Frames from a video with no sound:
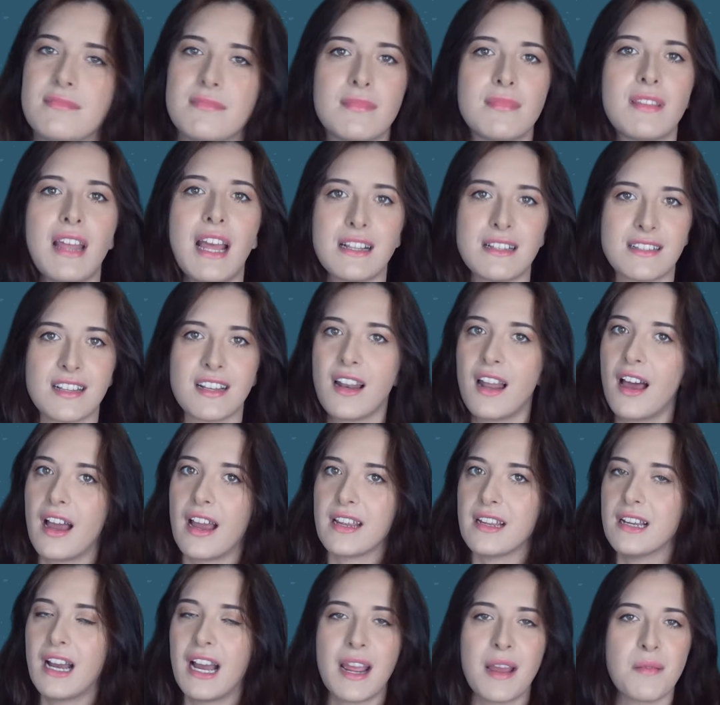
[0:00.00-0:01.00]
That's a
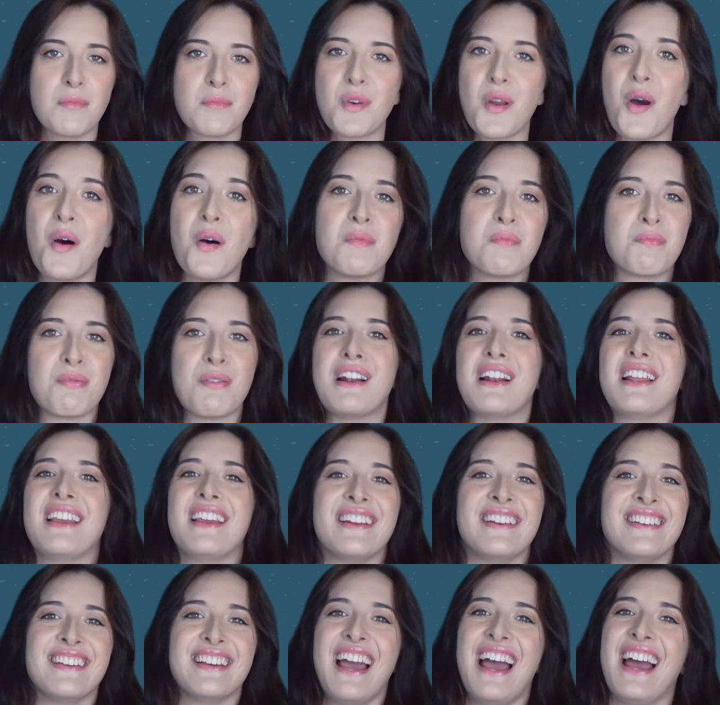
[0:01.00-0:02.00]
lie. I am not
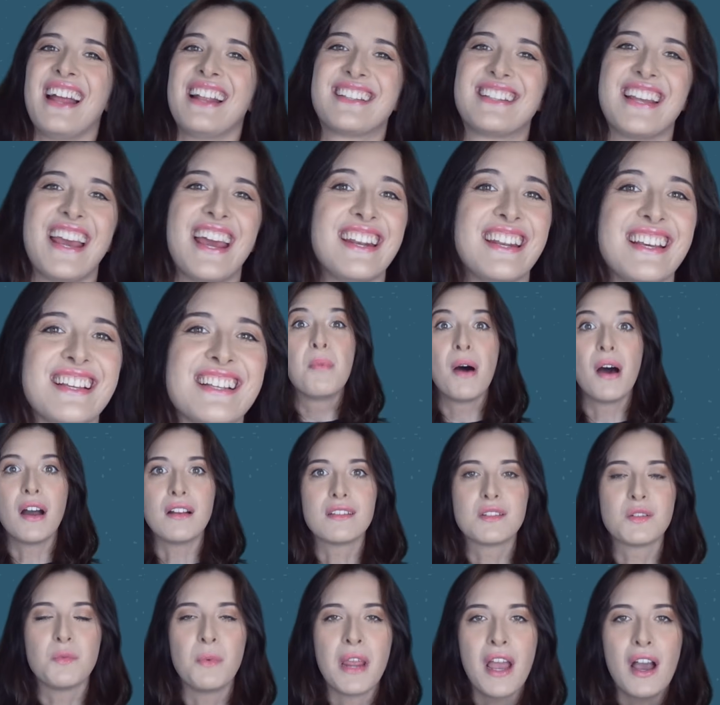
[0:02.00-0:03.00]
brilliant at tennis,
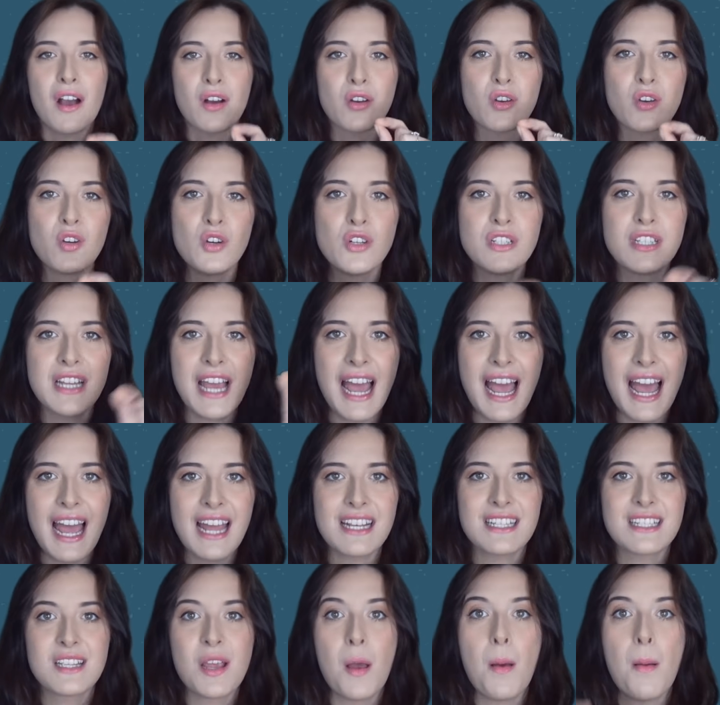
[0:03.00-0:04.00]
but we are good
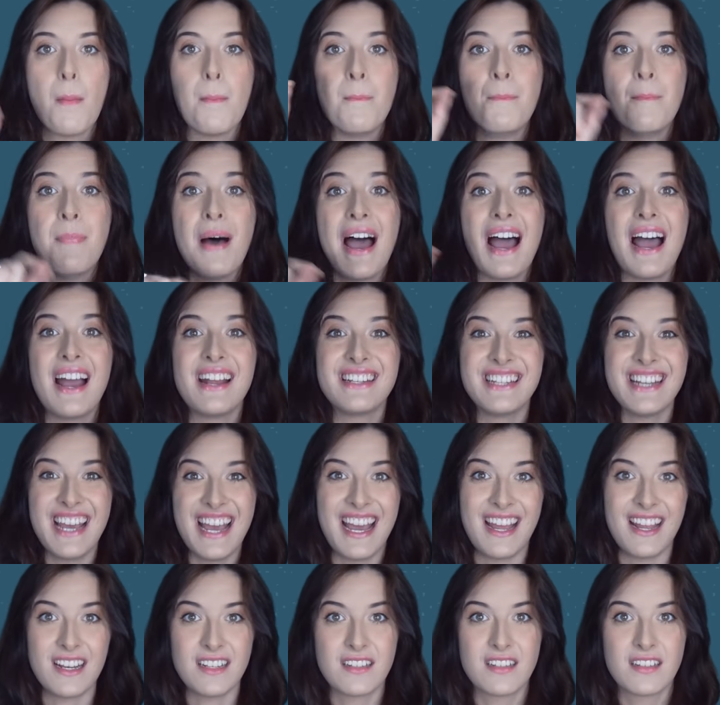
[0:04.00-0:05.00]
at, bad
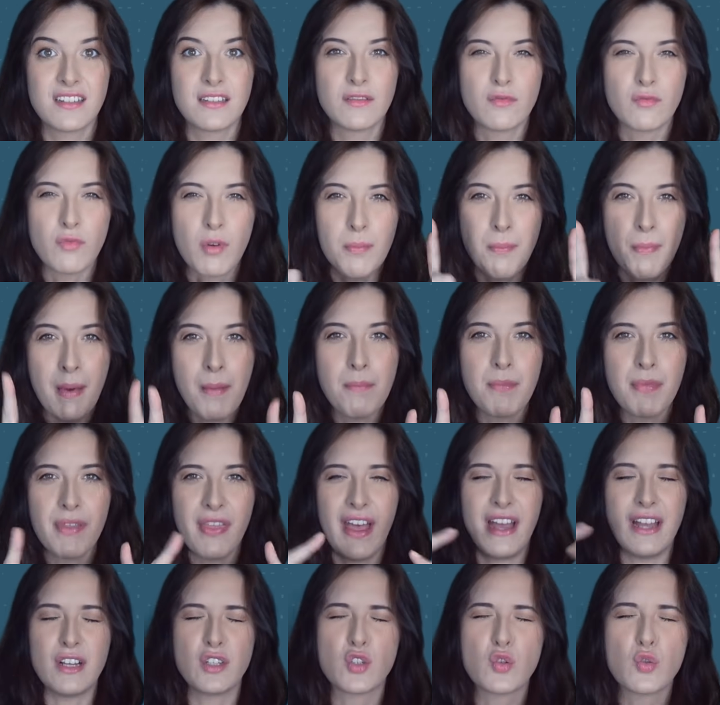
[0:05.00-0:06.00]
at. Remember
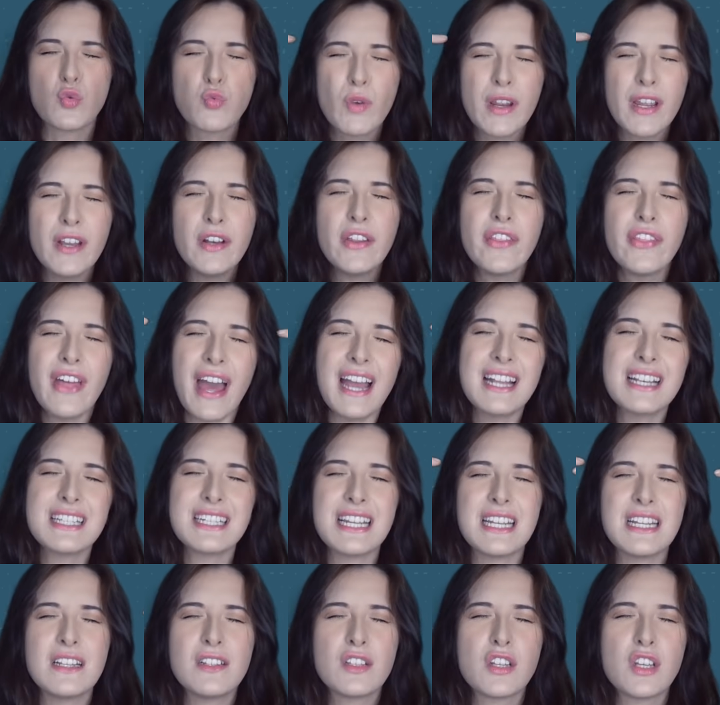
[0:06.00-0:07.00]
that. Drill that
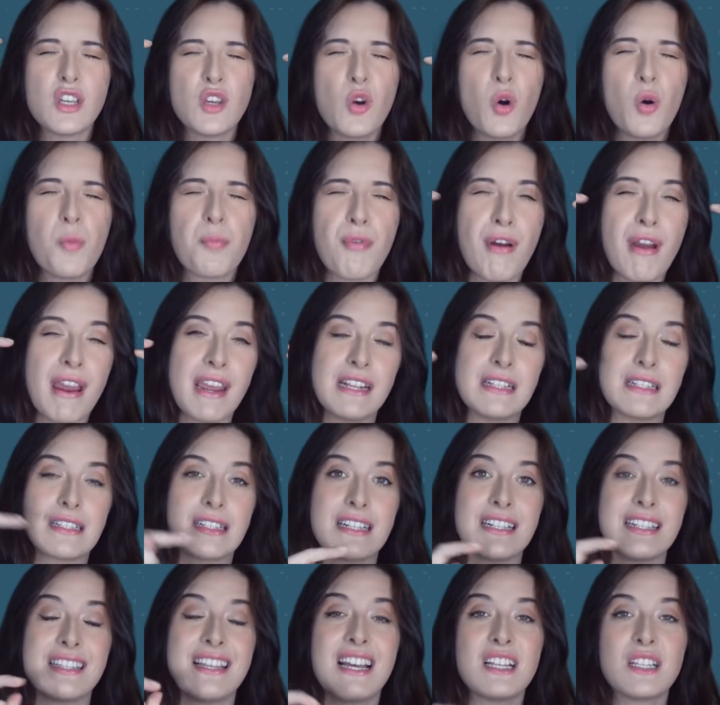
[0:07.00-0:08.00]
into your brains,
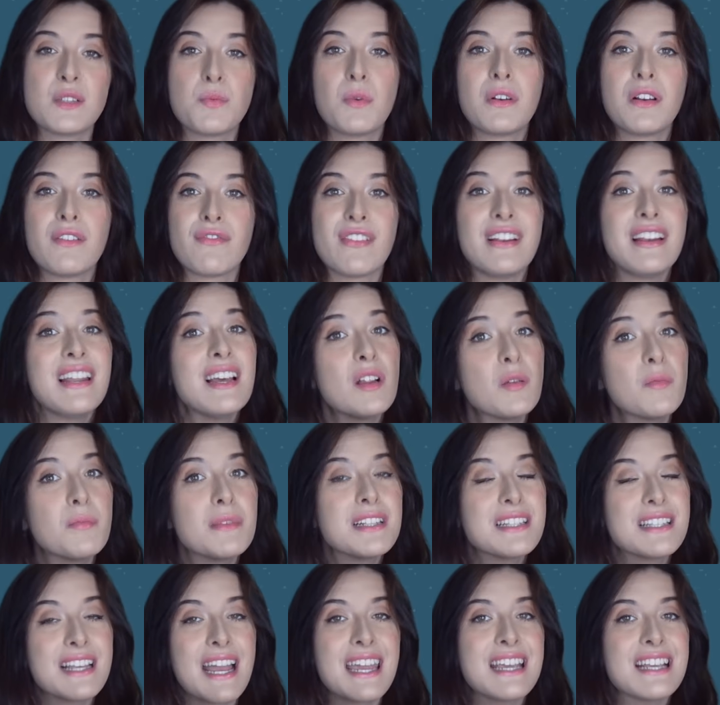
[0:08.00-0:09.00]
because that's one of the little
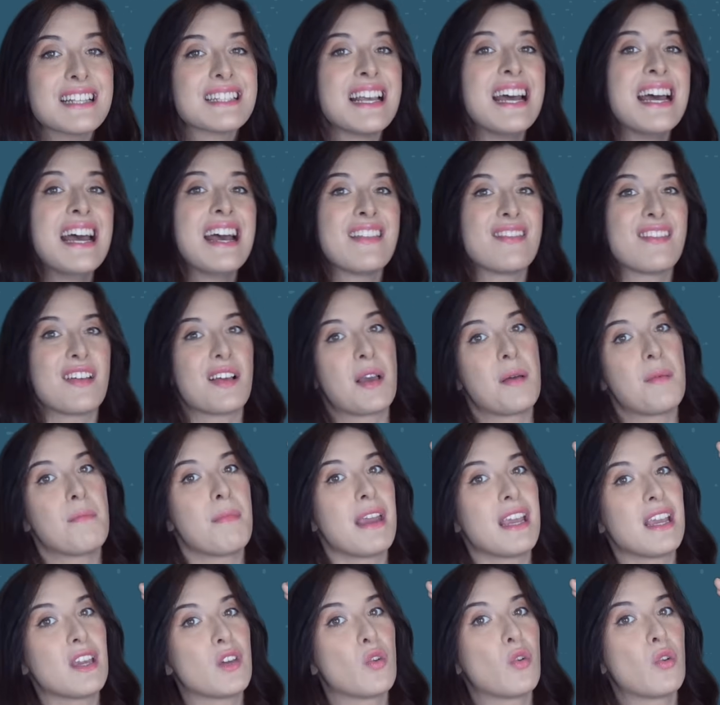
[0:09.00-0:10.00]
mistakes that can
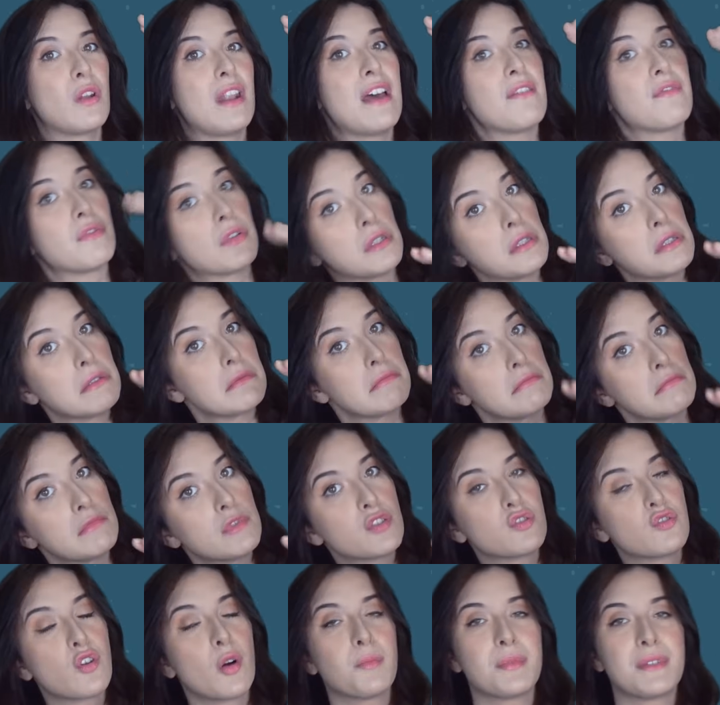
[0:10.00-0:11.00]
make your level
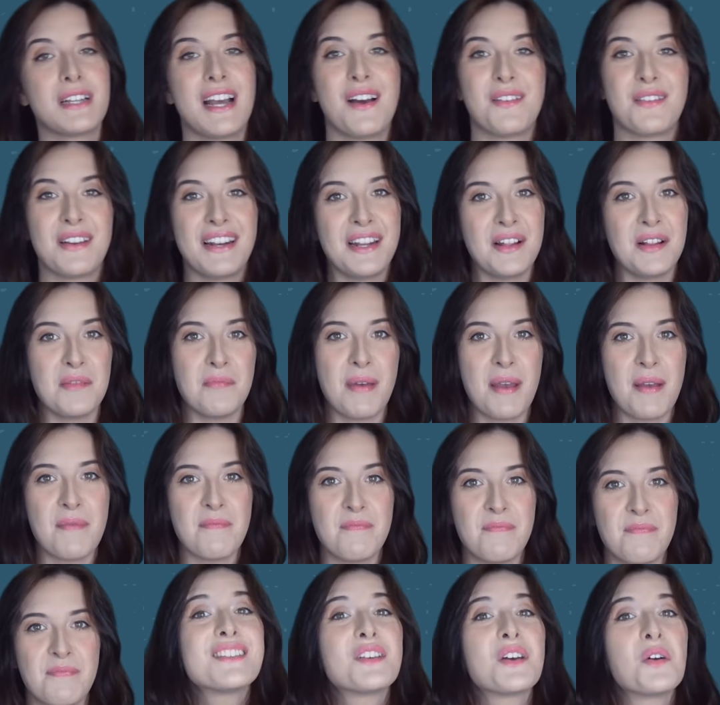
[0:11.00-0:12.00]
drop down a little bit.
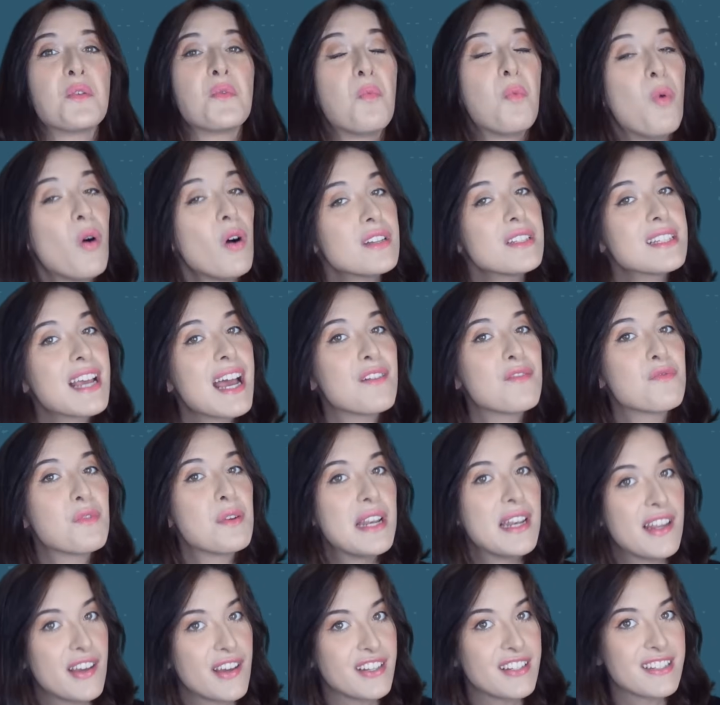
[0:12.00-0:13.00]
So what have we
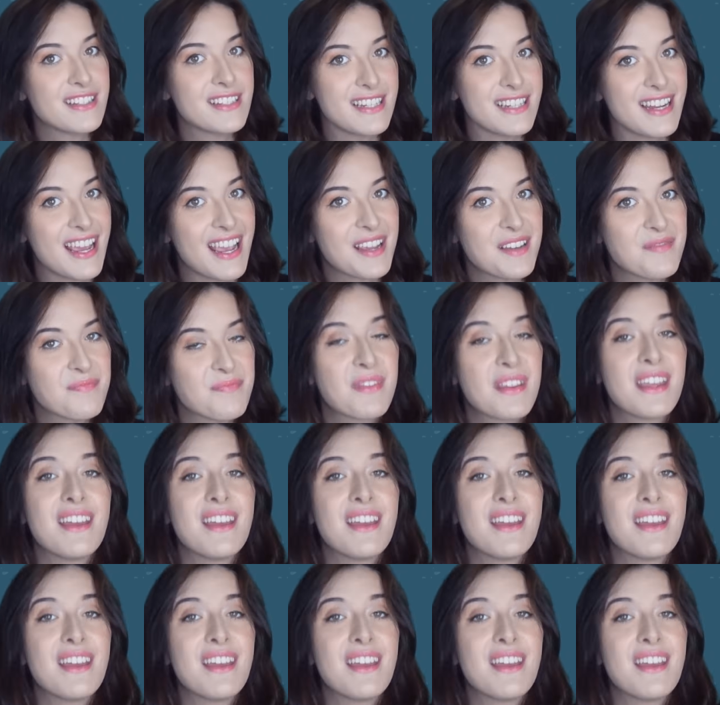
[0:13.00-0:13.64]
learned today?